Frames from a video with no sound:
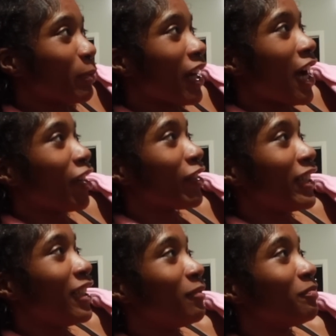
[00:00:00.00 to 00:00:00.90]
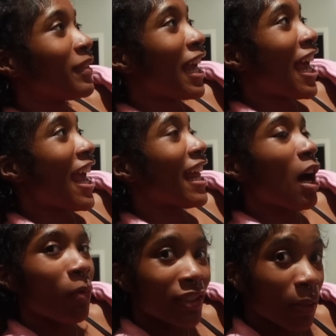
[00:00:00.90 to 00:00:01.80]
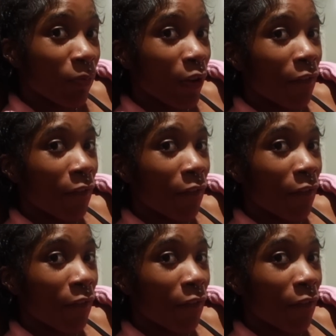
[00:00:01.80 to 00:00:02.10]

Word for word: we're hungry and I want some real